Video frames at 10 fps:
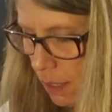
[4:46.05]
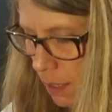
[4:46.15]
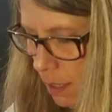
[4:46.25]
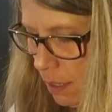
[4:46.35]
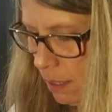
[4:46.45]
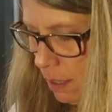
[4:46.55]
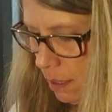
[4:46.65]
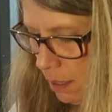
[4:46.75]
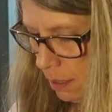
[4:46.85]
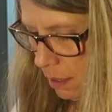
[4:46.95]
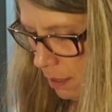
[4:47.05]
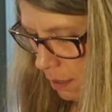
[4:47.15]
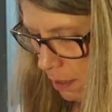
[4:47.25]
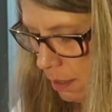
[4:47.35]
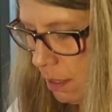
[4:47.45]

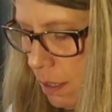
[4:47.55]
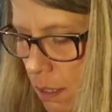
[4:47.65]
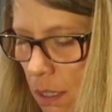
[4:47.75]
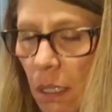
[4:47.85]
(silence)